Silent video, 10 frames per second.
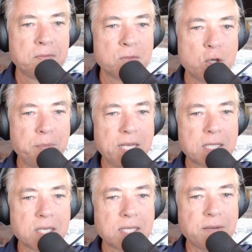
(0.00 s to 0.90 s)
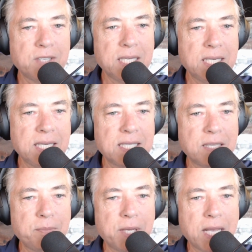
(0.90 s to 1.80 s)
Joe Biggs got 17 years in
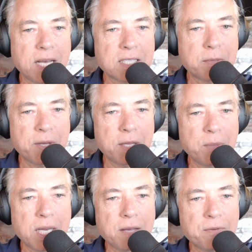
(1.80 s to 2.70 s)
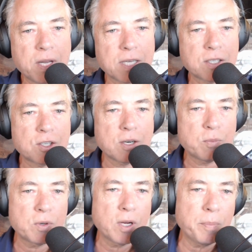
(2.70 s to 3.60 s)
the big house. I bet you my left nut,
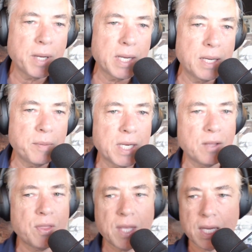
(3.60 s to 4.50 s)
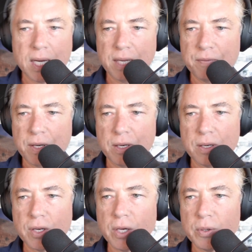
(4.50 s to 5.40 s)
Trump will not pardon him. I don't think I even
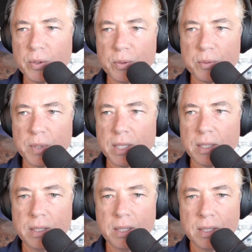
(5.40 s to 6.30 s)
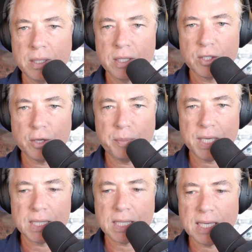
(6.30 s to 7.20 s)
know who Joe
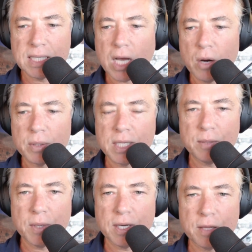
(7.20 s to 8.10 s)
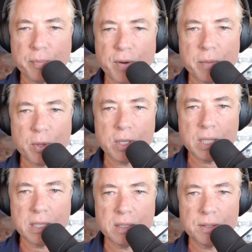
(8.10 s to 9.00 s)
Biggs is. Oh, is he one of the Proud Boy
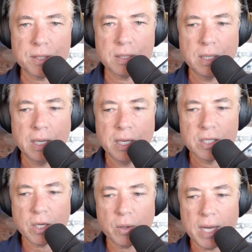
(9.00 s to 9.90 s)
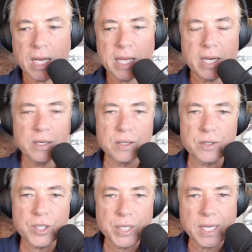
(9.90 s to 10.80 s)
leaders? So I don't
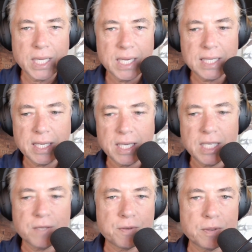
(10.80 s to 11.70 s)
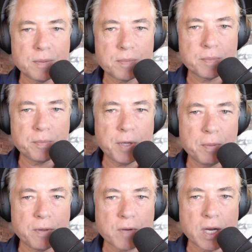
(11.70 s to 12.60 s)
shed any tears for
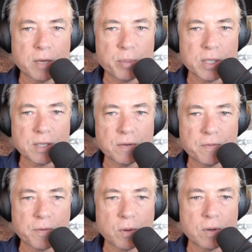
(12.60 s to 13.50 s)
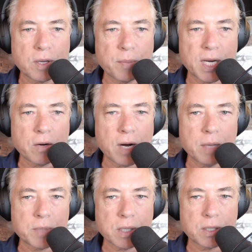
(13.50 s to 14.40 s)
people who've gone to prison for committing
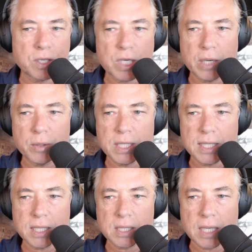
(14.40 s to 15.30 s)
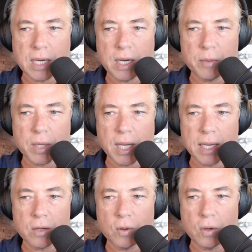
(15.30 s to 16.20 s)
crimes on January 6th. I would
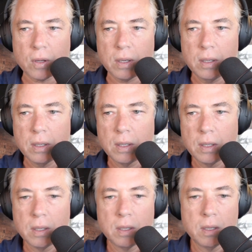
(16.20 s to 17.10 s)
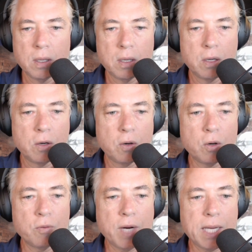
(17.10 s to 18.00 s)
like all
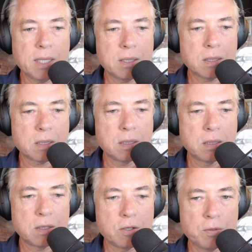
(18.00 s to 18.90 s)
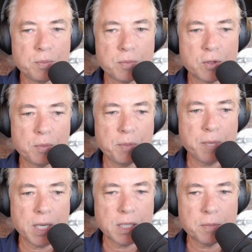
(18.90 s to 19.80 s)
rioters to be
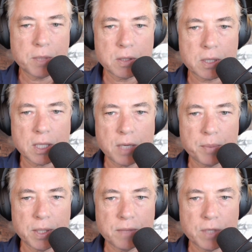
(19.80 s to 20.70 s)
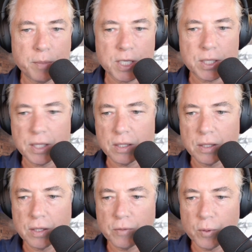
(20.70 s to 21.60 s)
punished because I believe so much in
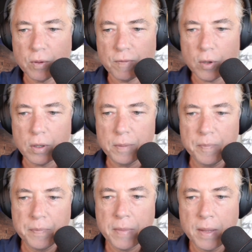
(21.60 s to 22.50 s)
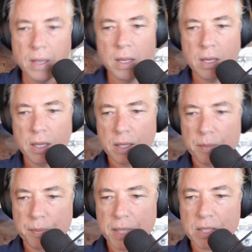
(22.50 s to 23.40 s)
the rule of law.
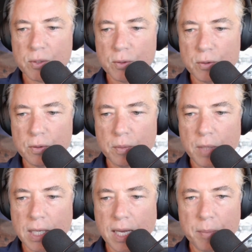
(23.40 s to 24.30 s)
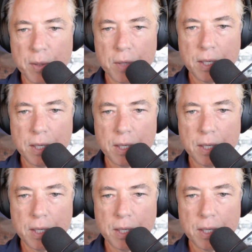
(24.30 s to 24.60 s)
Back to Molly Hemingway.